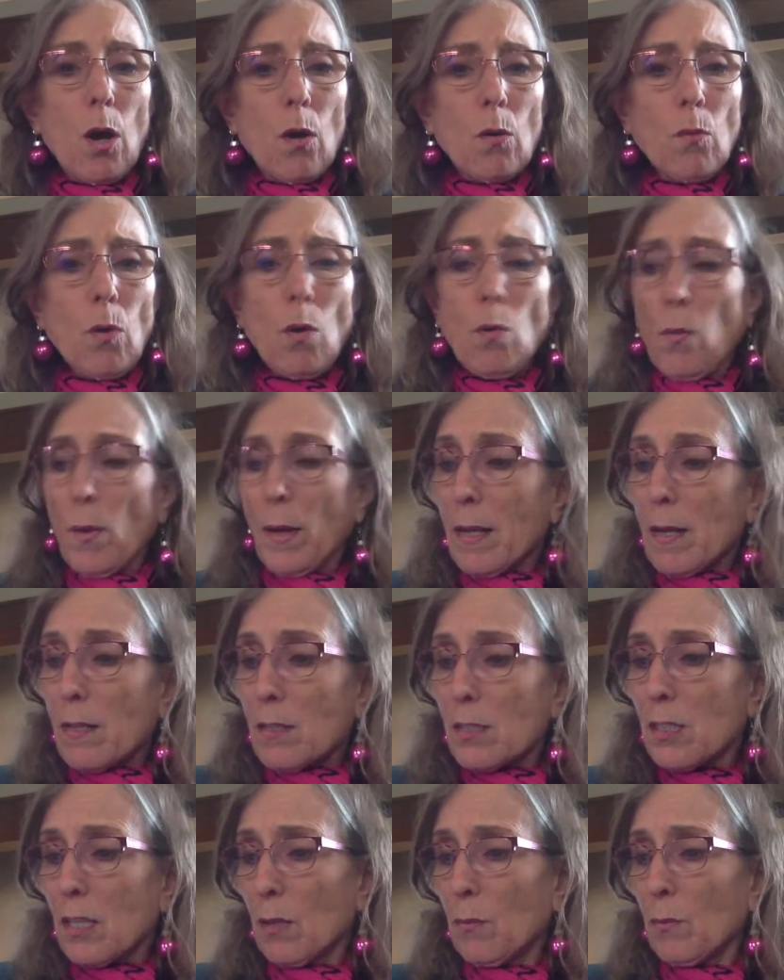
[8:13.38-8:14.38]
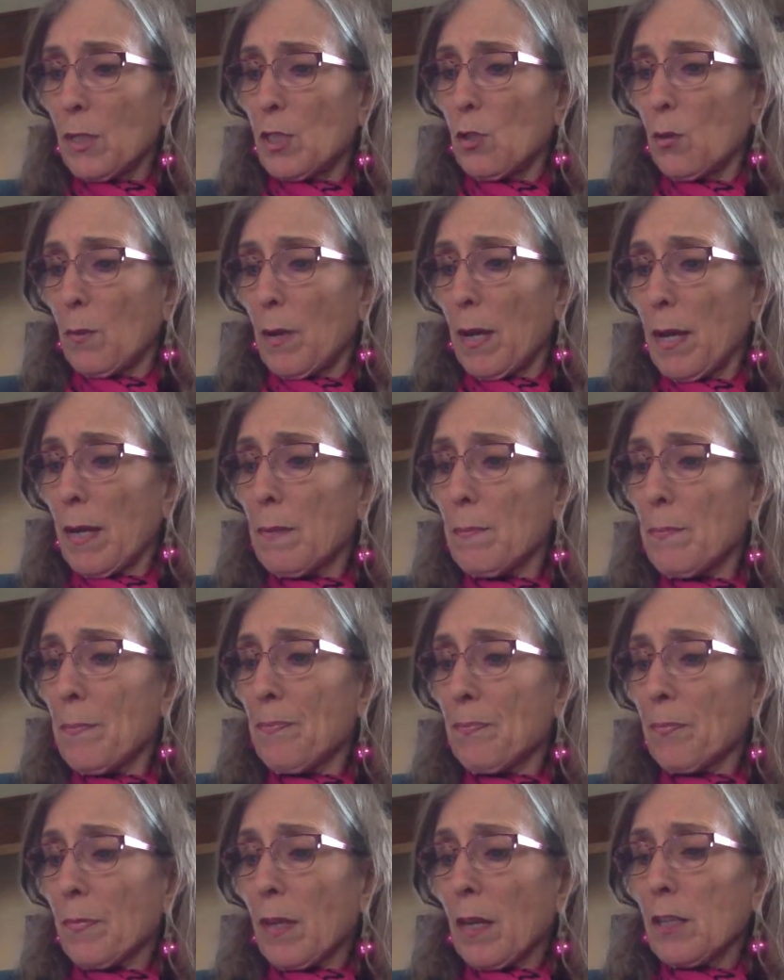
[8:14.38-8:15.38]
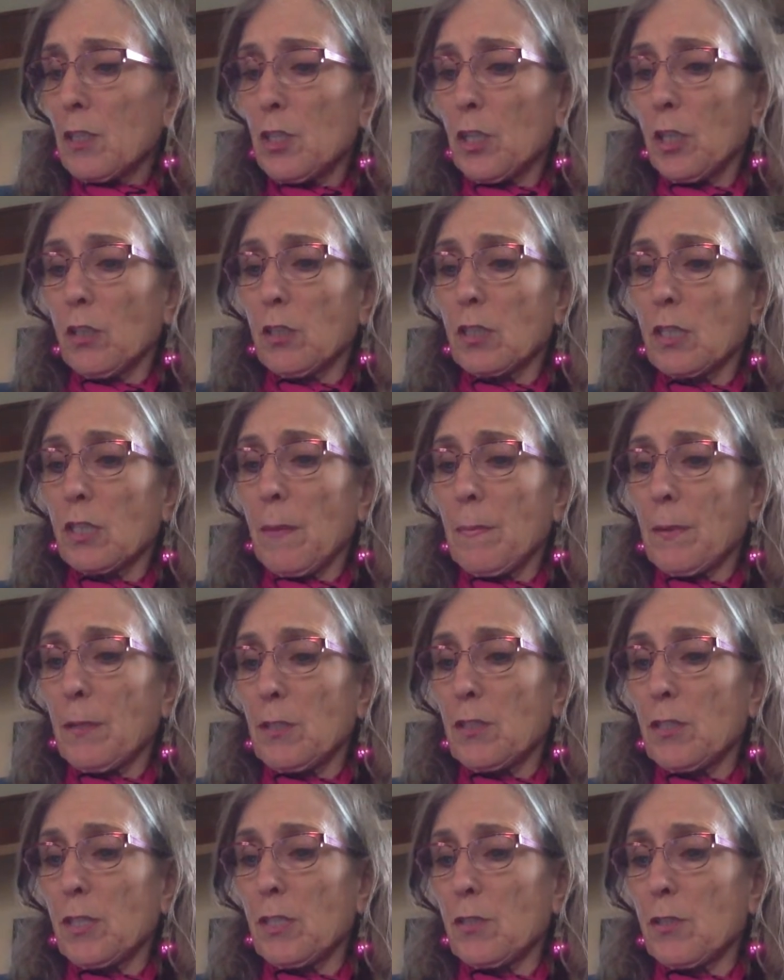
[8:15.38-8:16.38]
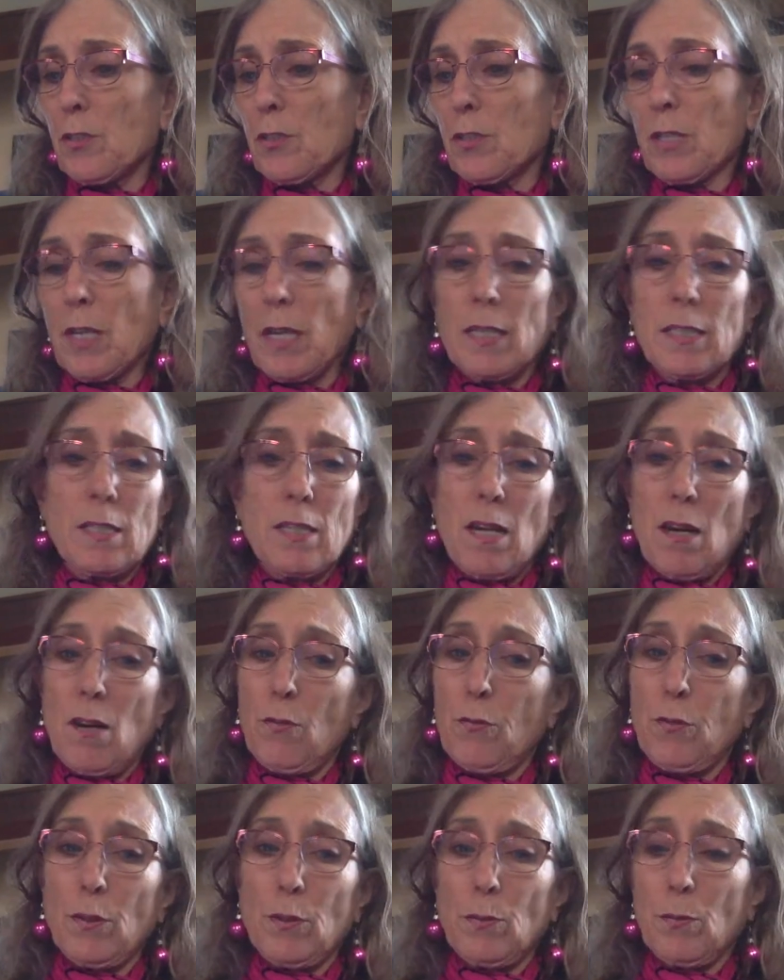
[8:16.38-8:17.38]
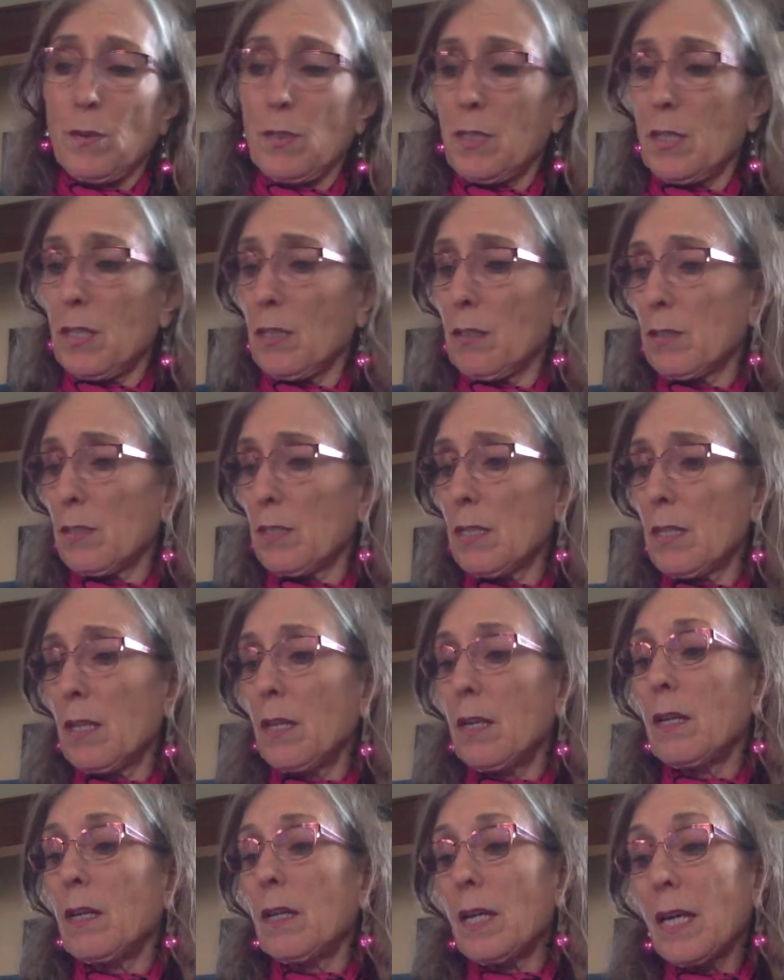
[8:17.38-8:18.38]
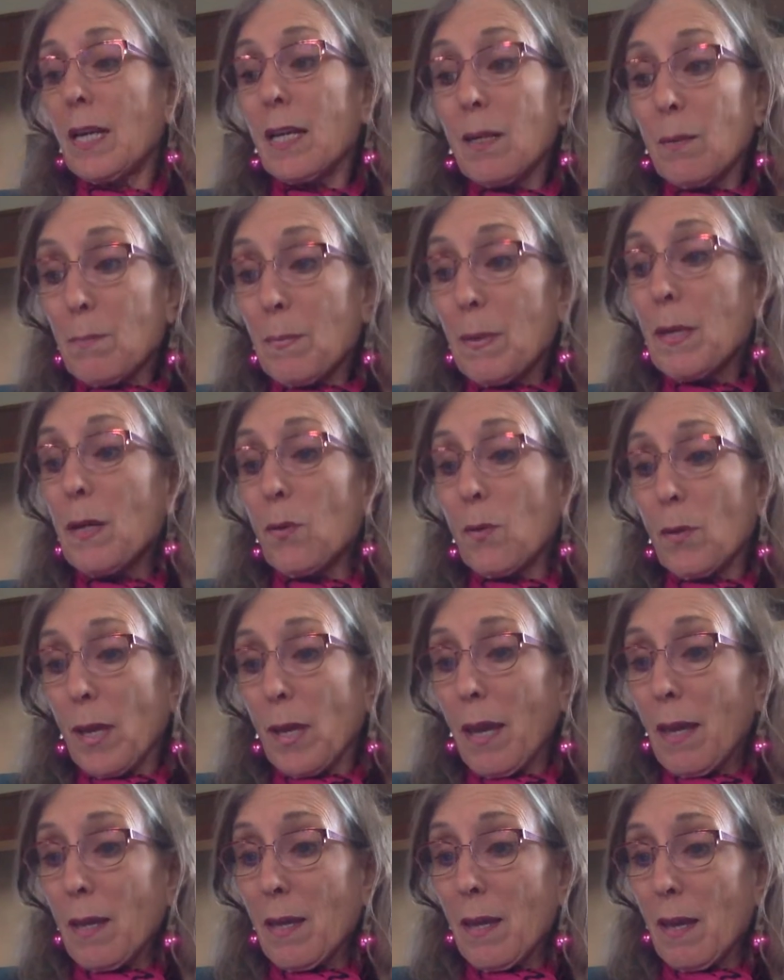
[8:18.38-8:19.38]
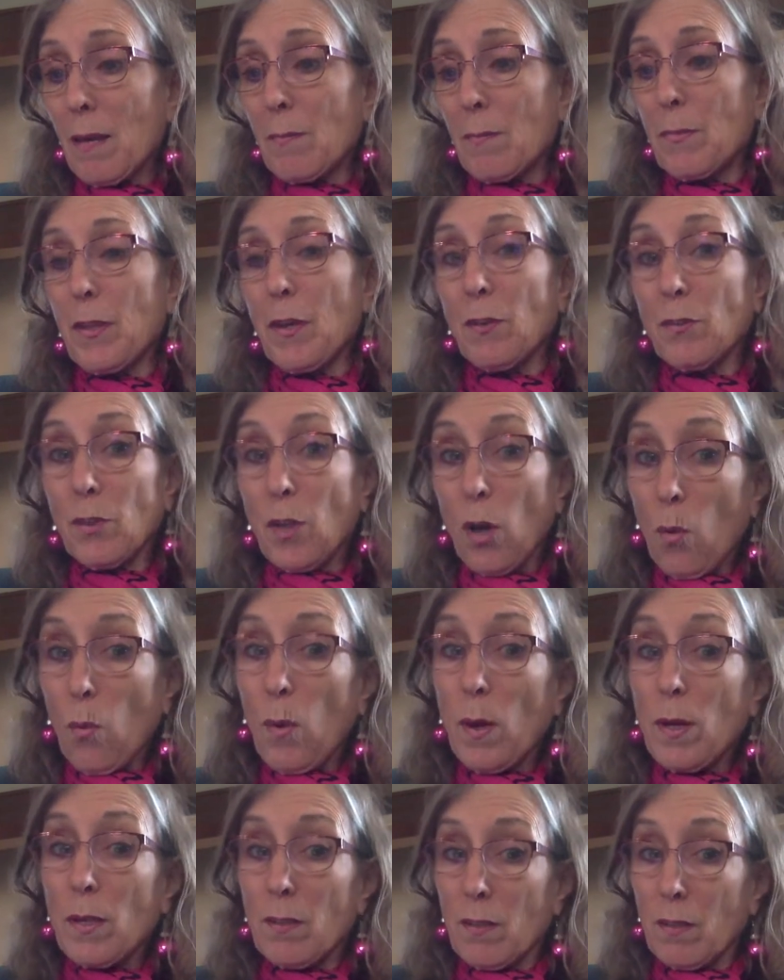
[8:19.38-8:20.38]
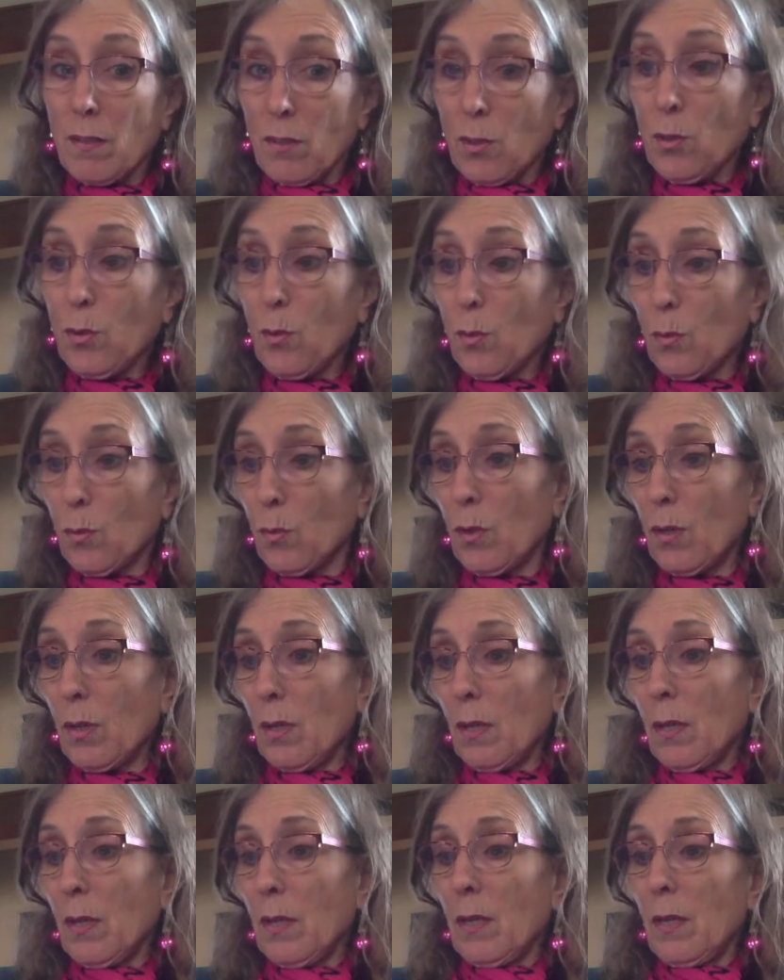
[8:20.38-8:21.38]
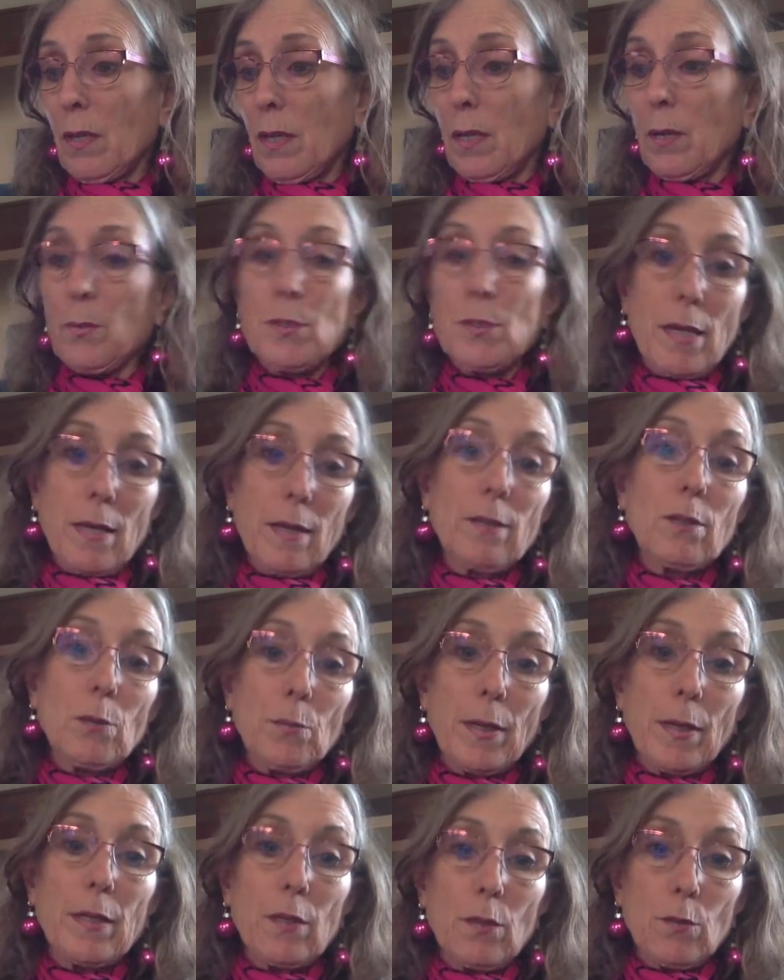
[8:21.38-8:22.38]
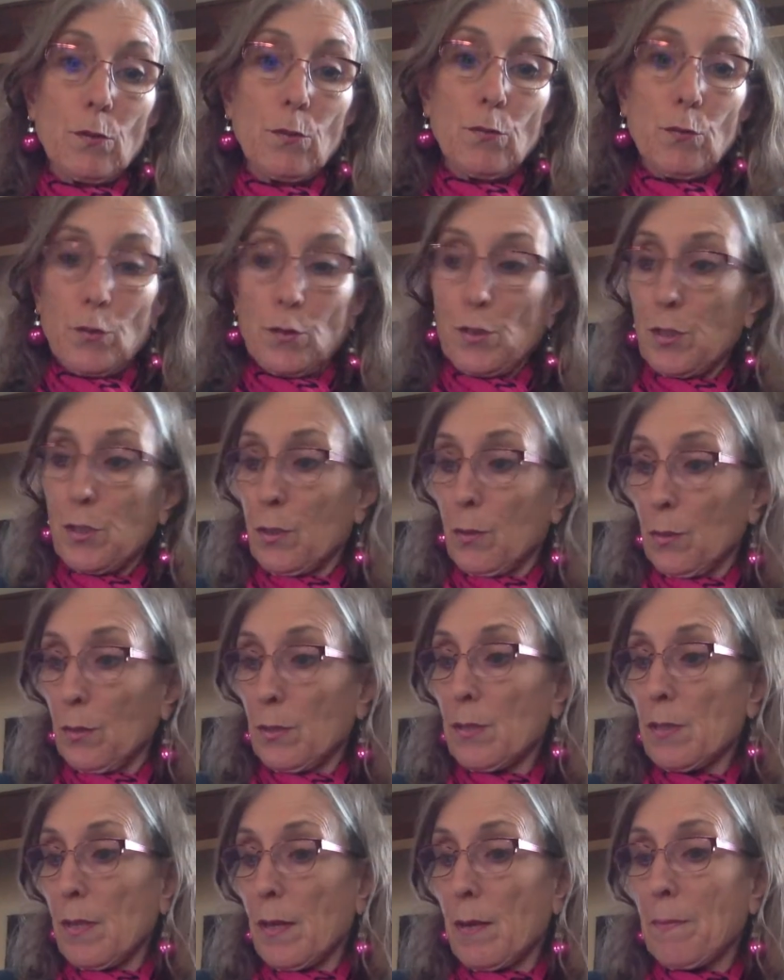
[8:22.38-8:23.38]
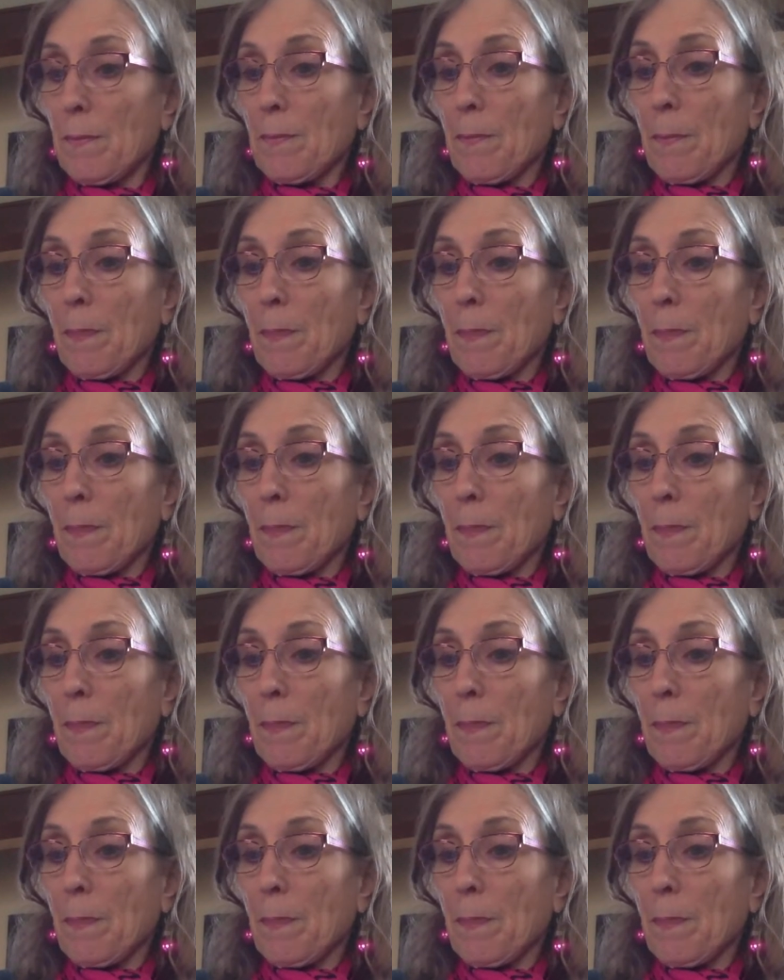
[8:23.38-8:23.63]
Well, what else can we do, Em? She looked up at her sister's eyes, now filled with tears. It'll be okay, Em. They'll know what to do. It was Aunt Loretta who first noticed them.